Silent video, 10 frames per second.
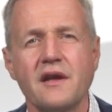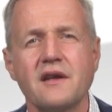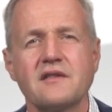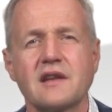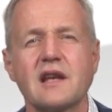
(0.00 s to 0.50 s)

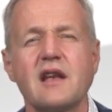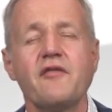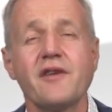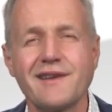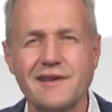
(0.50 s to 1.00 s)

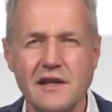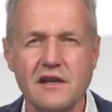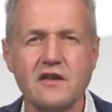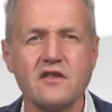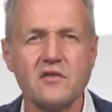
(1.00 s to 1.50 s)

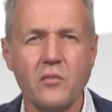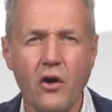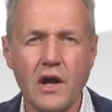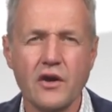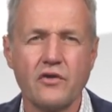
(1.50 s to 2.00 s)
significantly
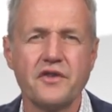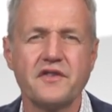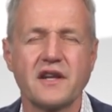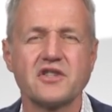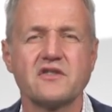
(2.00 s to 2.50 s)
smaller cross
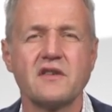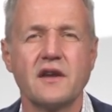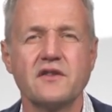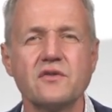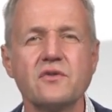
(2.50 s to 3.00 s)
sections
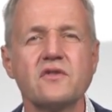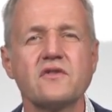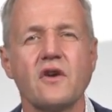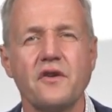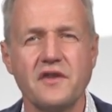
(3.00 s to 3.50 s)
are
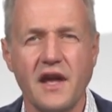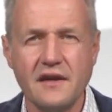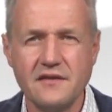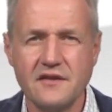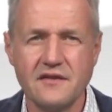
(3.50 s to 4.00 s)
used on the
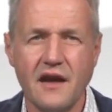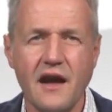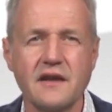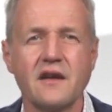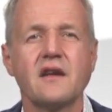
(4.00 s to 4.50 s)
AC
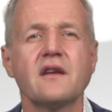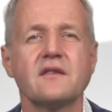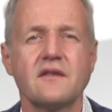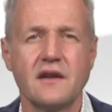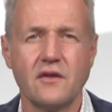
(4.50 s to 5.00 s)
side
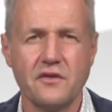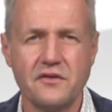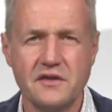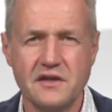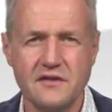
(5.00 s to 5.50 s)
than on
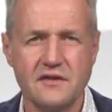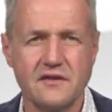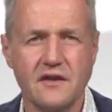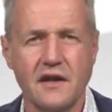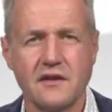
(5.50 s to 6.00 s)
the DC
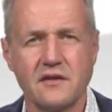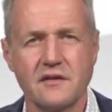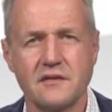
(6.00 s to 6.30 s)
side.